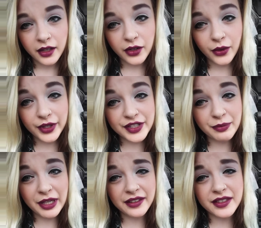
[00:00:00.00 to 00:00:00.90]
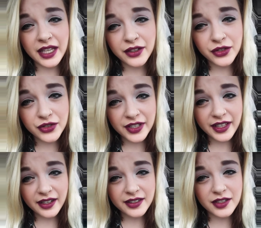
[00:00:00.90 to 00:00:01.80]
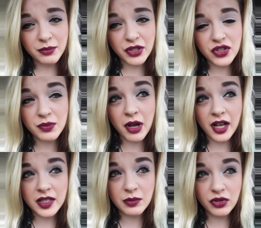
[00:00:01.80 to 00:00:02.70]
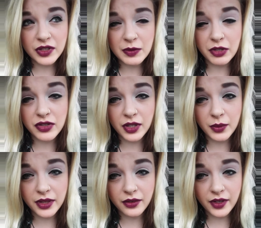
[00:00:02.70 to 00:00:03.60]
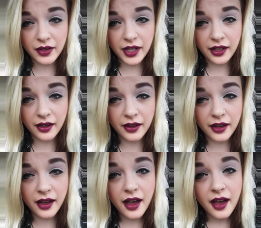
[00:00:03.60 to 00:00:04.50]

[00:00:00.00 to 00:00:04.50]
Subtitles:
You'll want to maintain your dreadlocks as much as possible, especially when they're very young.